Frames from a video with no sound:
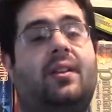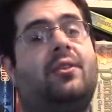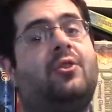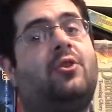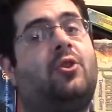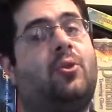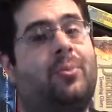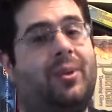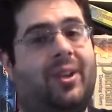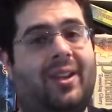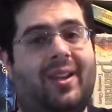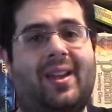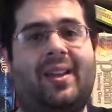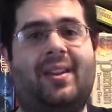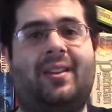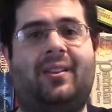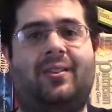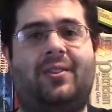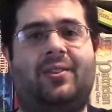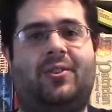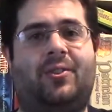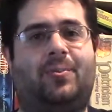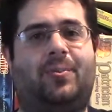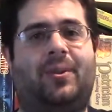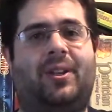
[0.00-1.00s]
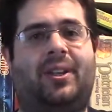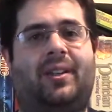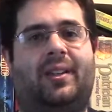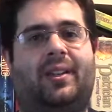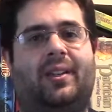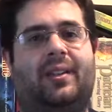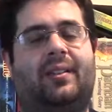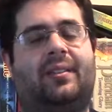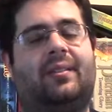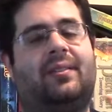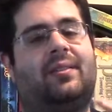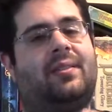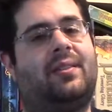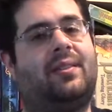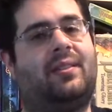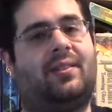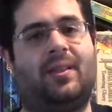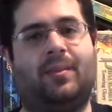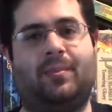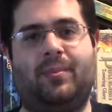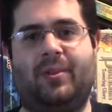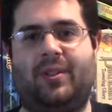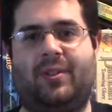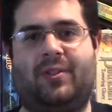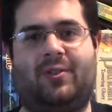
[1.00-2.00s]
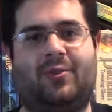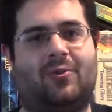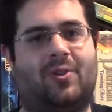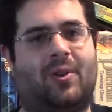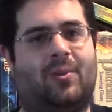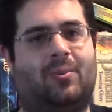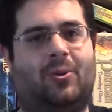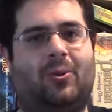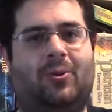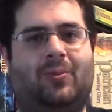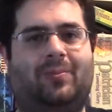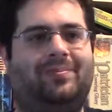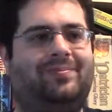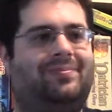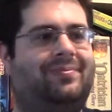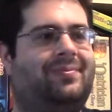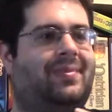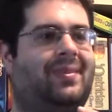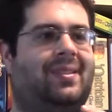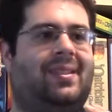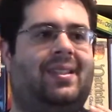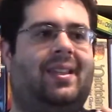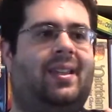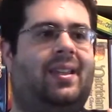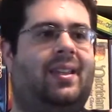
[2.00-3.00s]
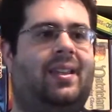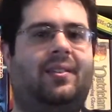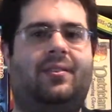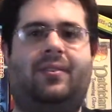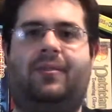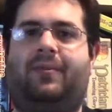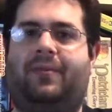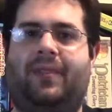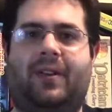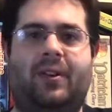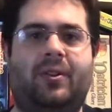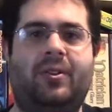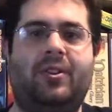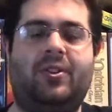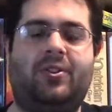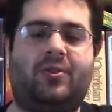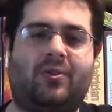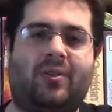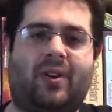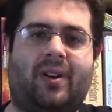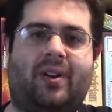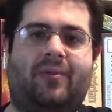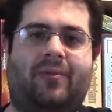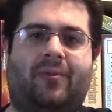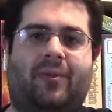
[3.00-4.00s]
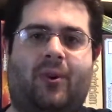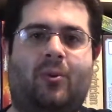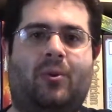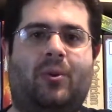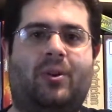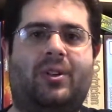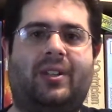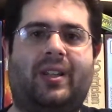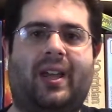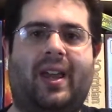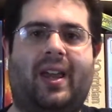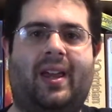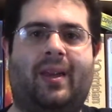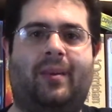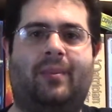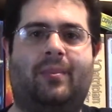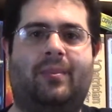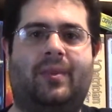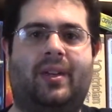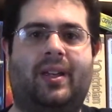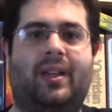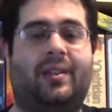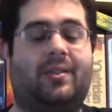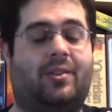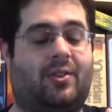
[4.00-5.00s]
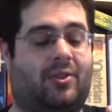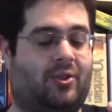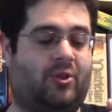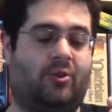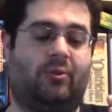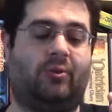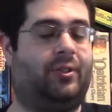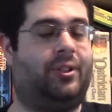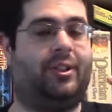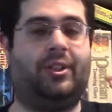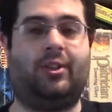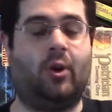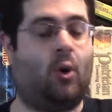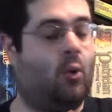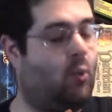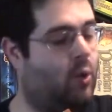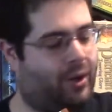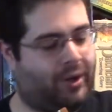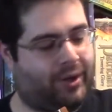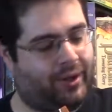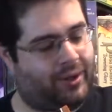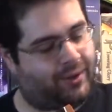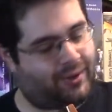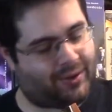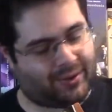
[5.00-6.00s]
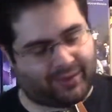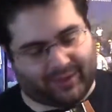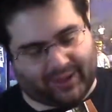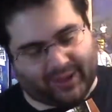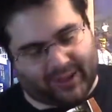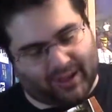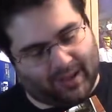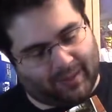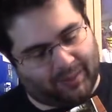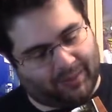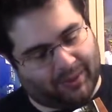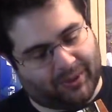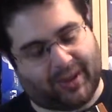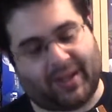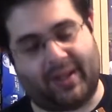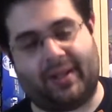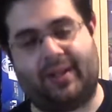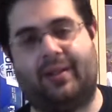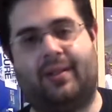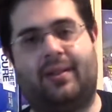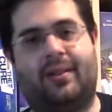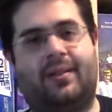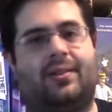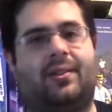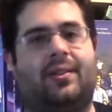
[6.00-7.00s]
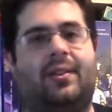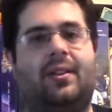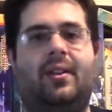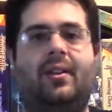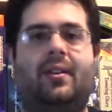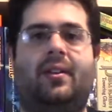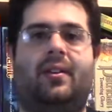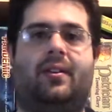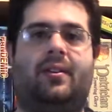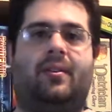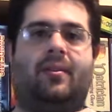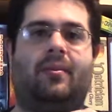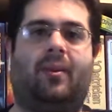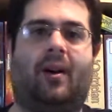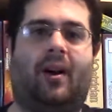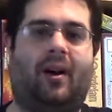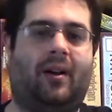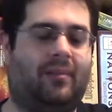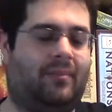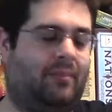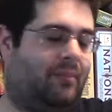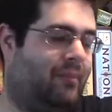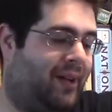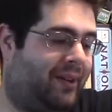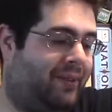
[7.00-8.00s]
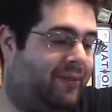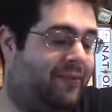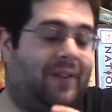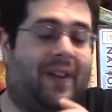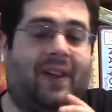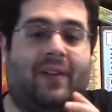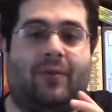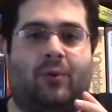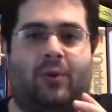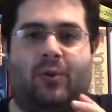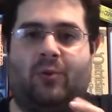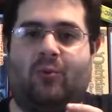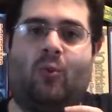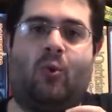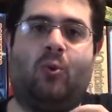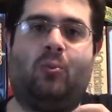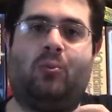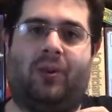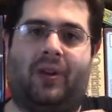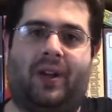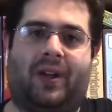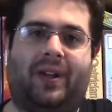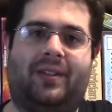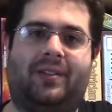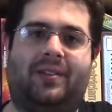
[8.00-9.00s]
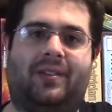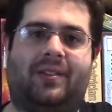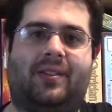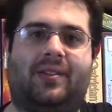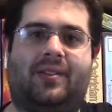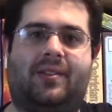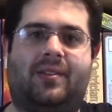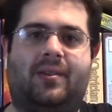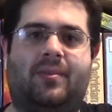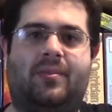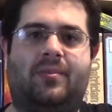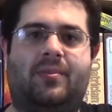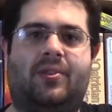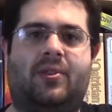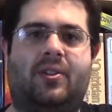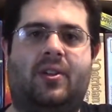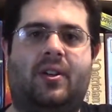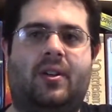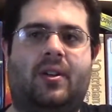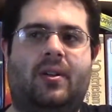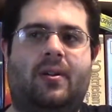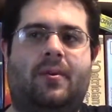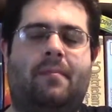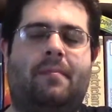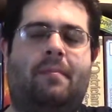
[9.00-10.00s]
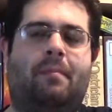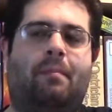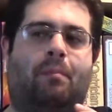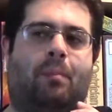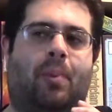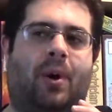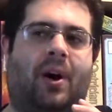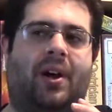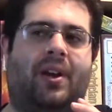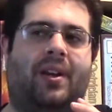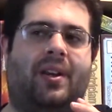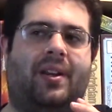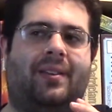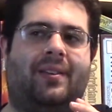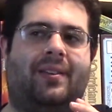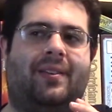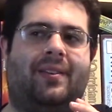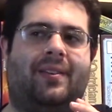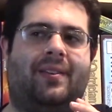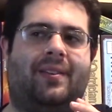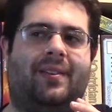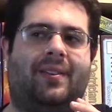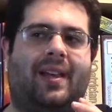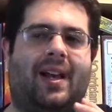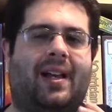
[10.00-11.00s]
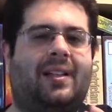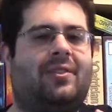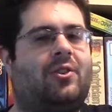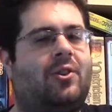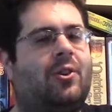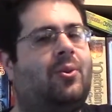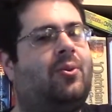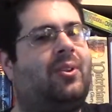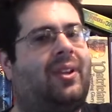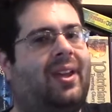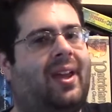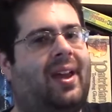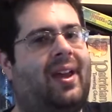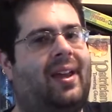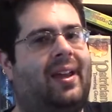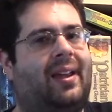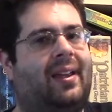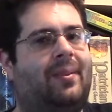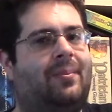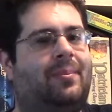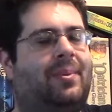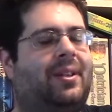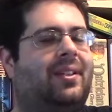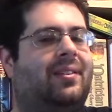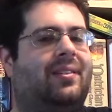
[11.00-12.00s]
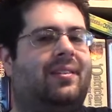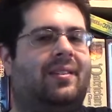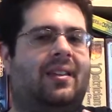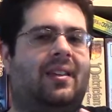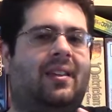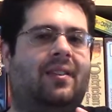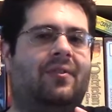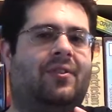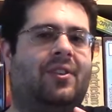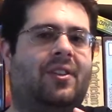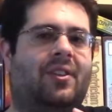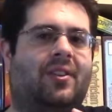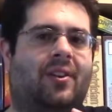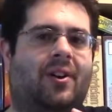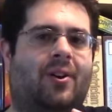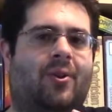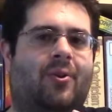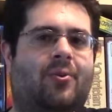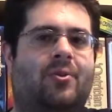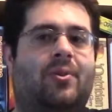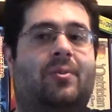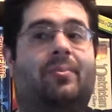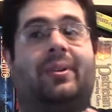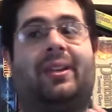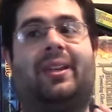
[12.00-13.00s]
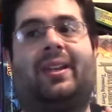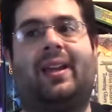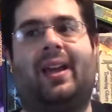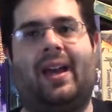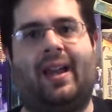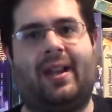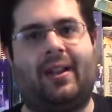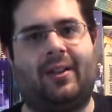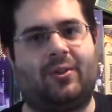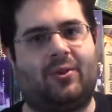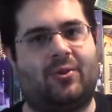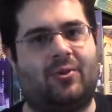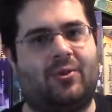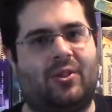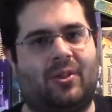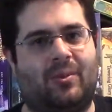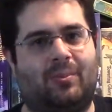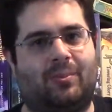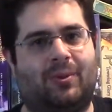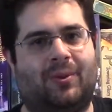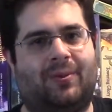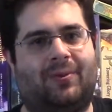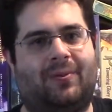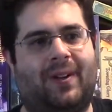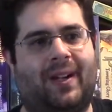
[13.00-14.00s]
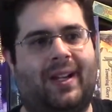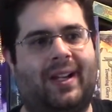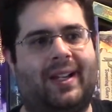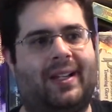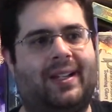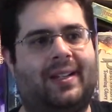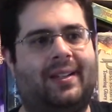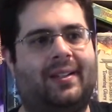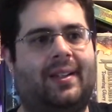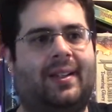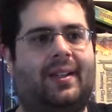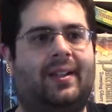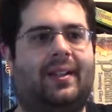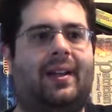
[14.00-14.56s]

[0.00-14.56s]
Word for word: So, mechanically speaking, The Siblings Trouble is a fairly straightforward game. It's certainly nowhere near as complicated as uh, my favorite role playing systems, but that's okay because even though the mechanics are simplified